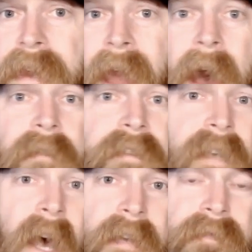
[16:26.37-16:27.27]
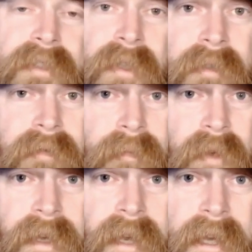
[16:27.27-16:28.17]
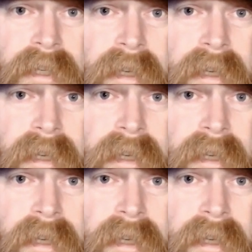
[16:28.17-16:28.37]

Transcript: outside of assertive communication